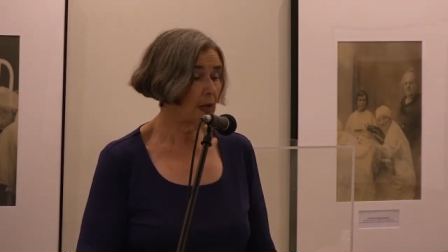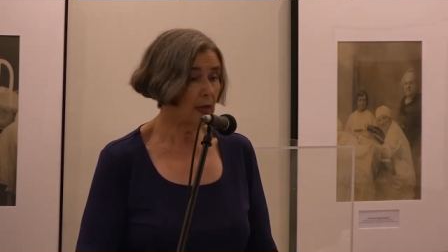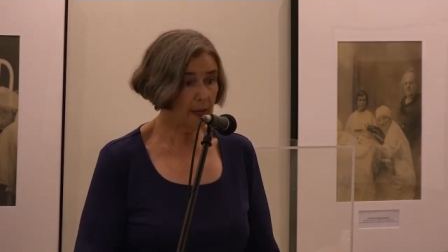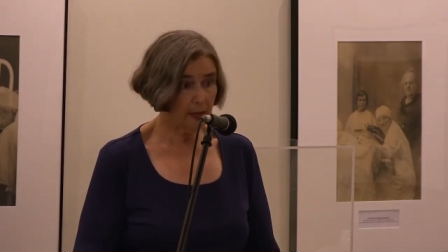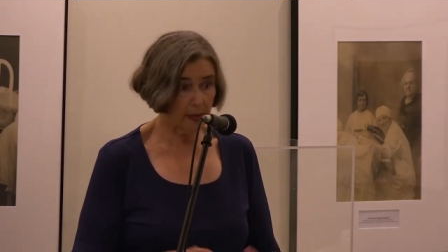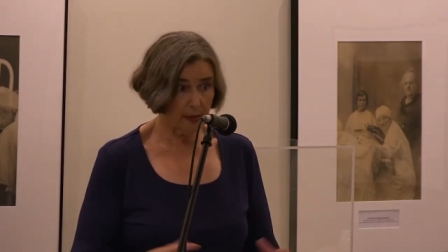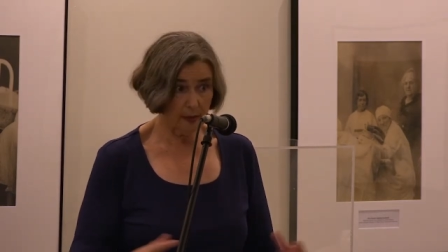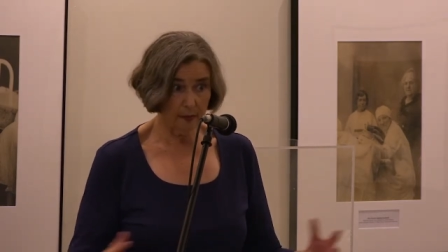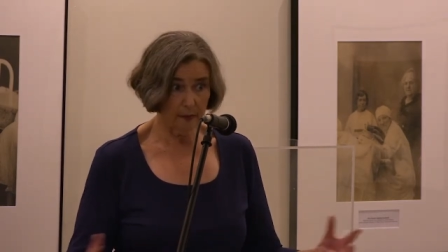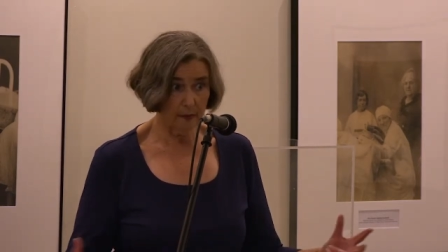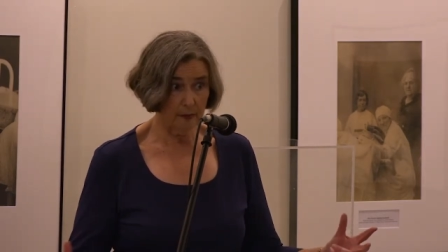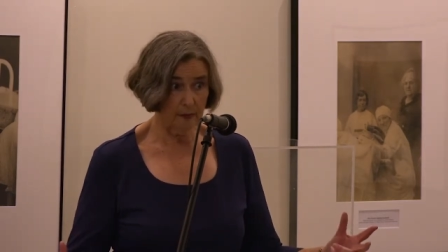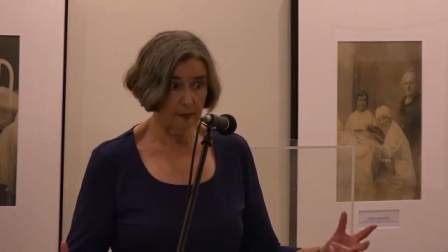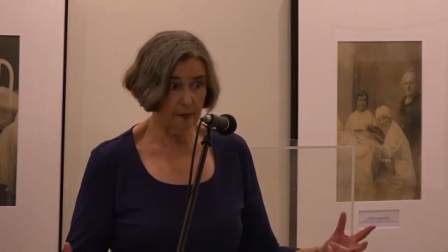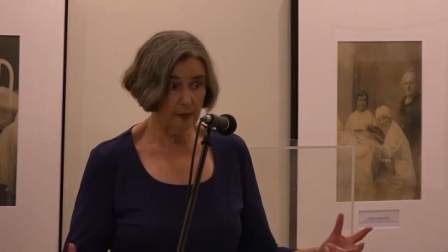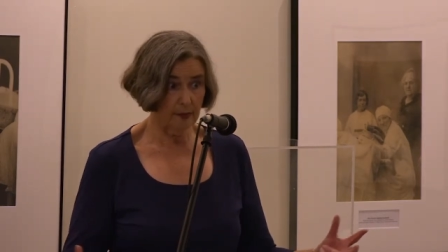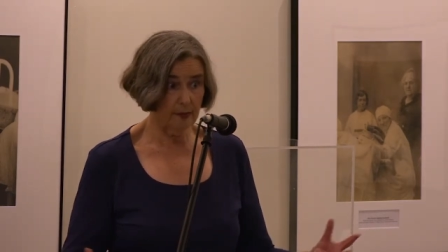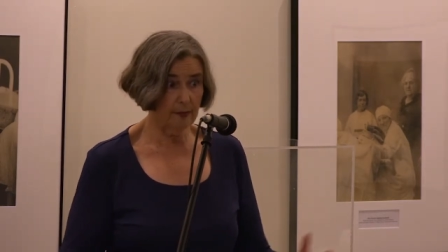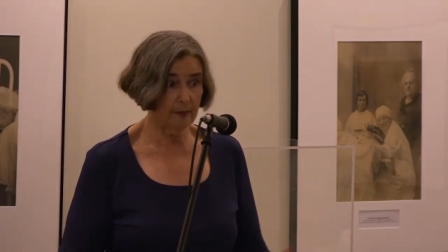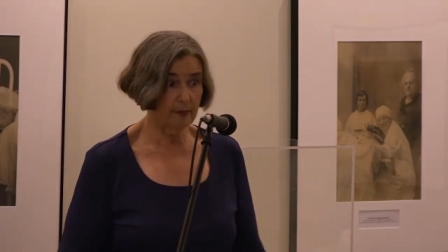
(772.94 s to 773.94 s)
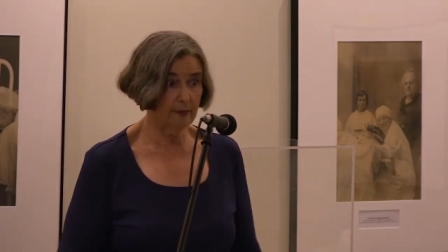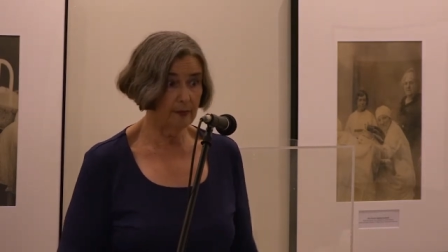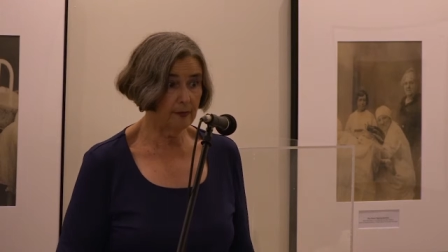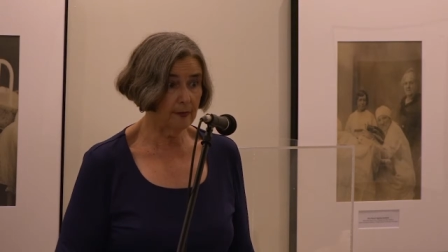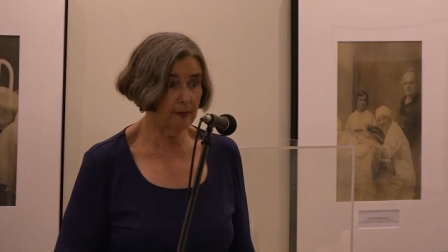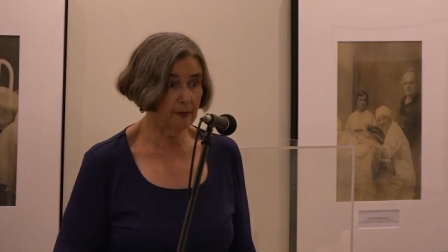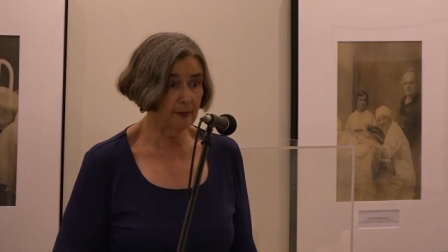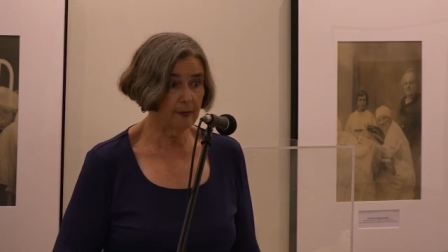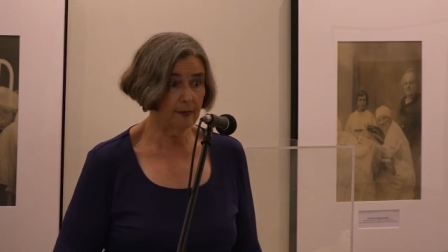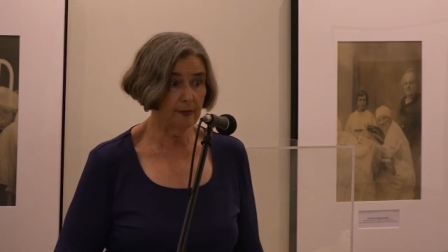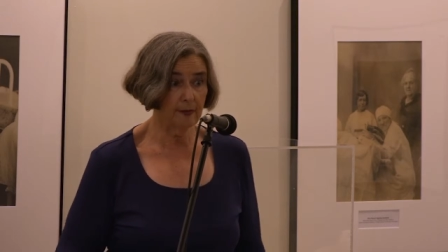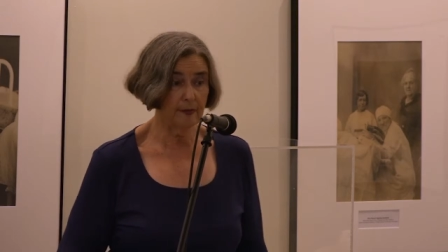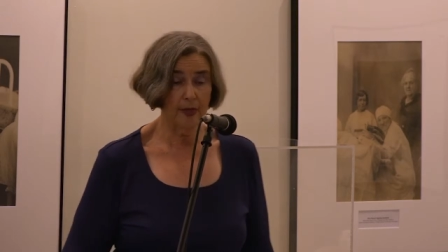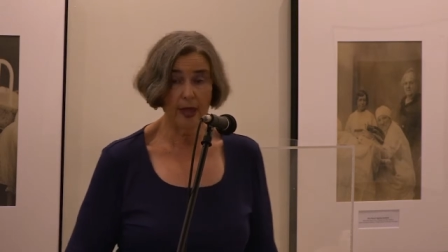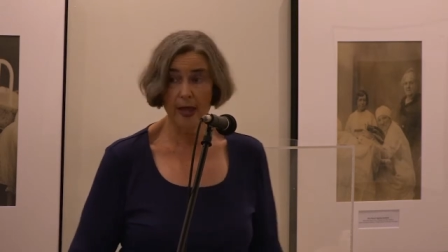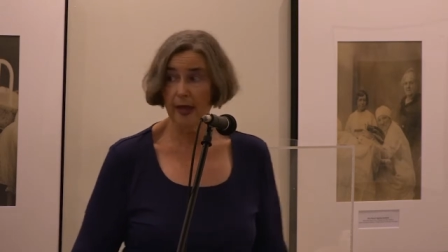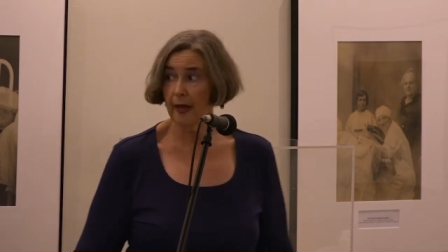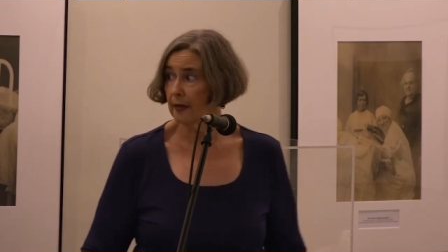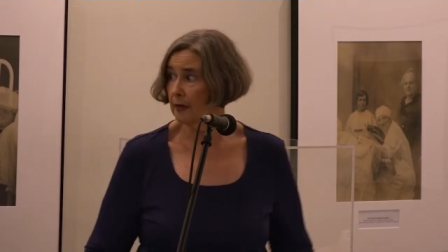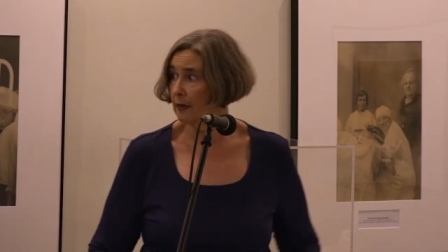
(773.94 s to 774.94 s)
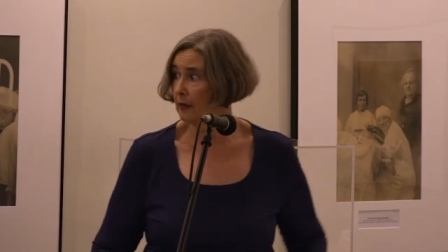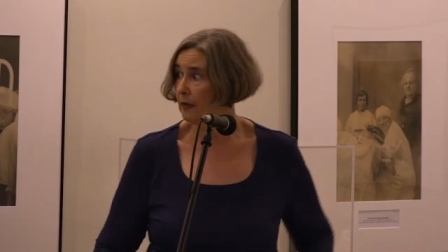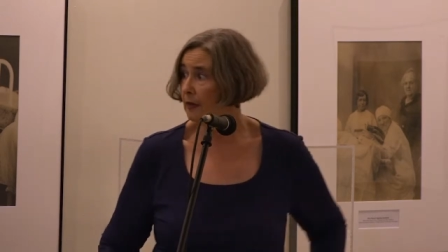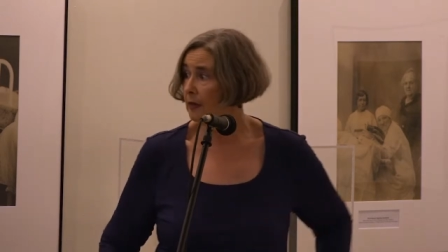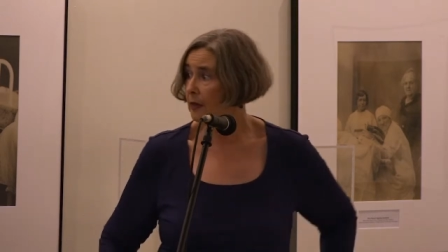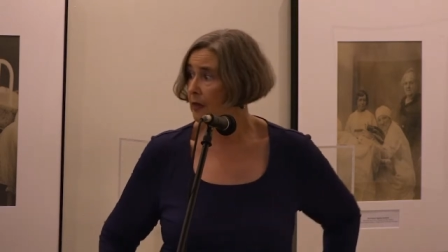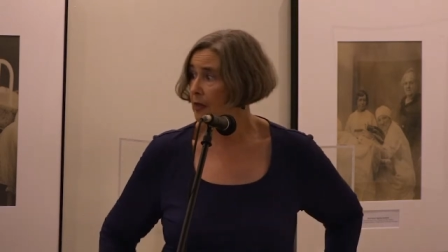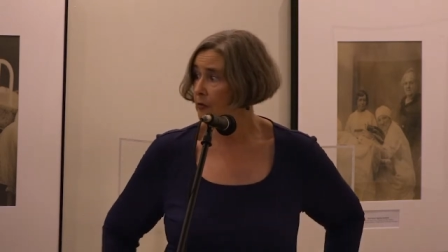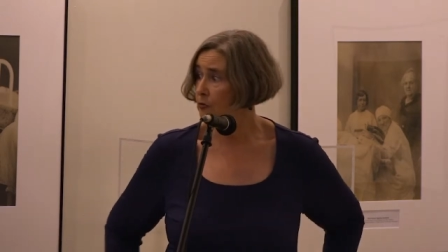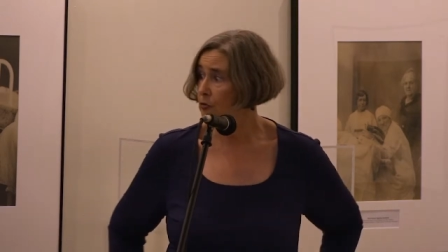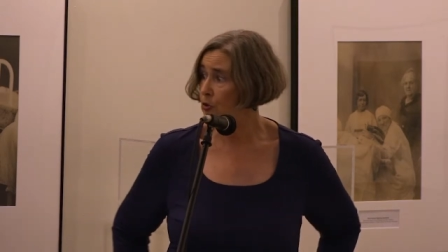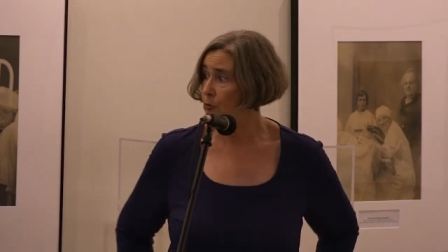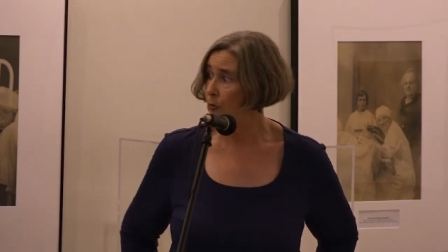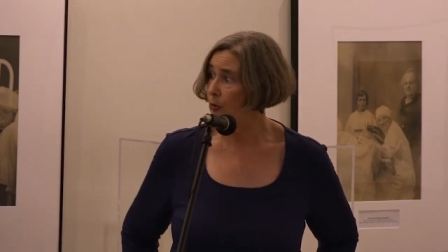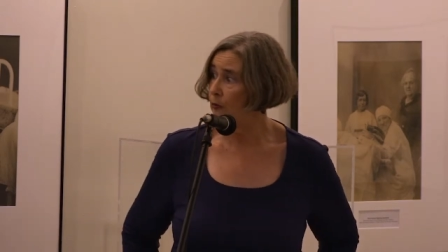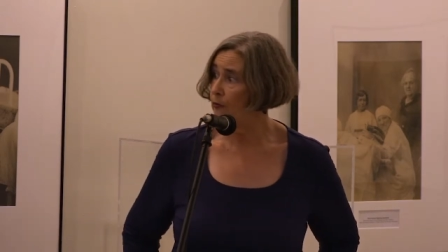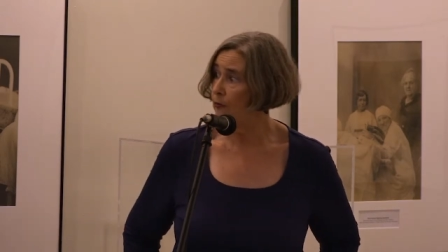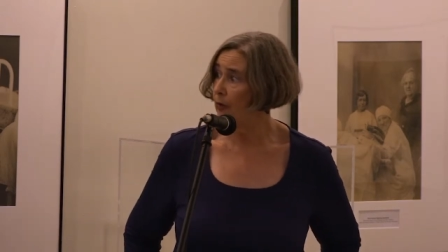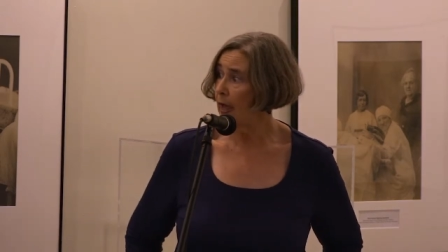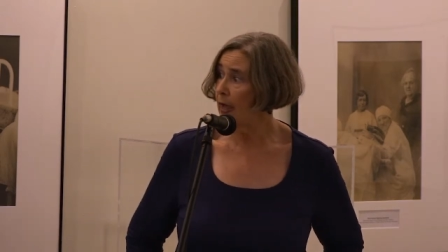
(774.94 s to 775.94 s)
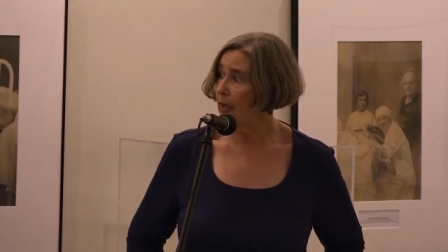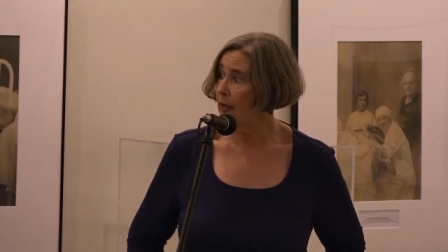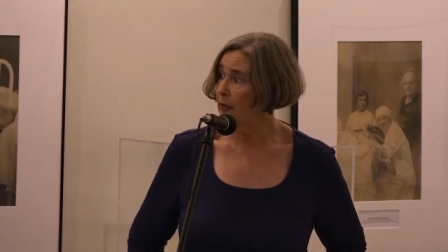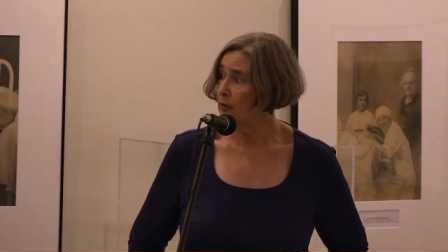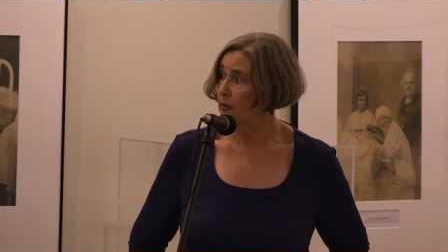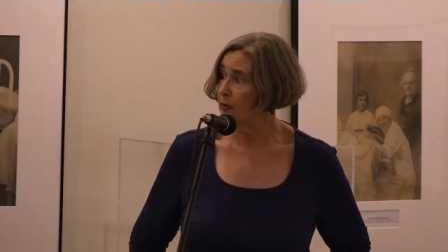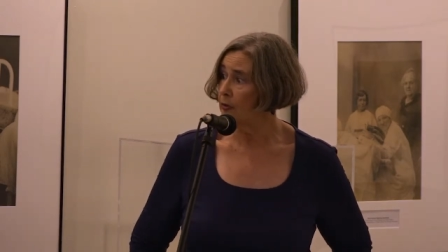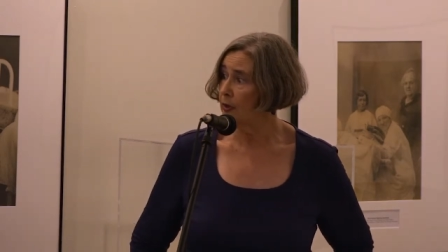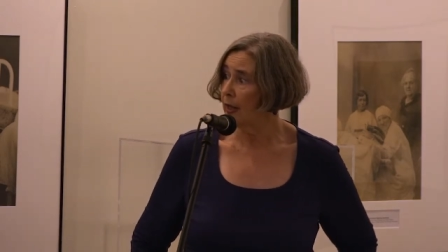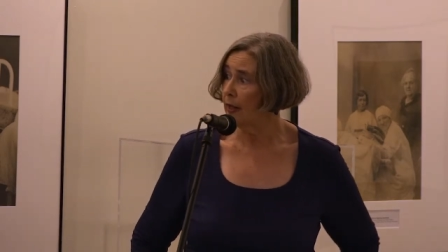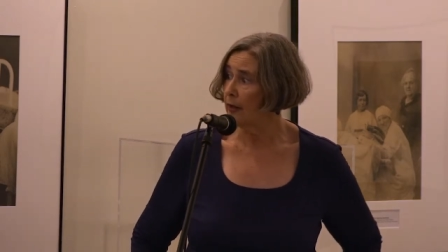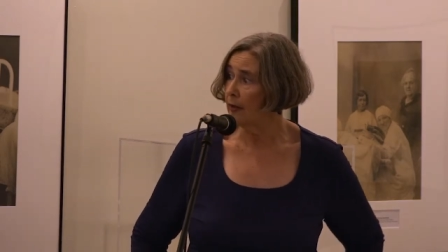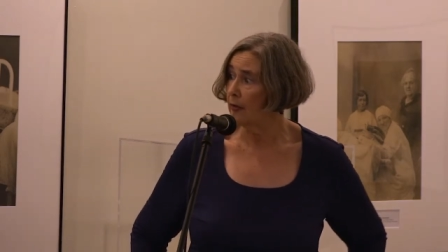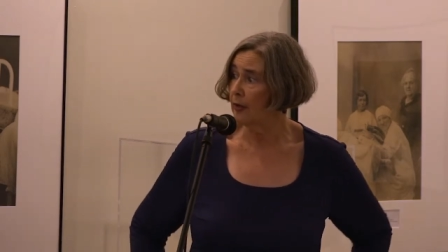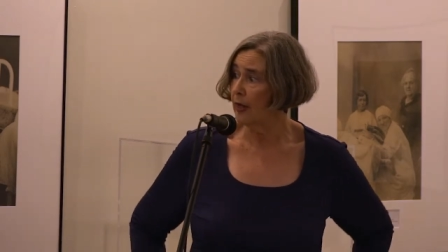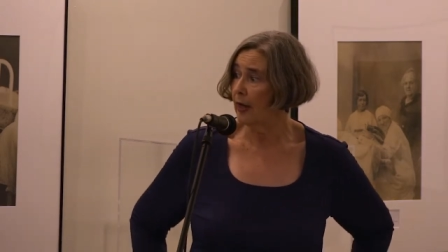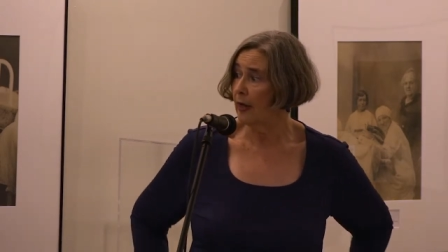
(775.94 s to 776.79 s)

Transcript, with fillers: And that gives them a value there.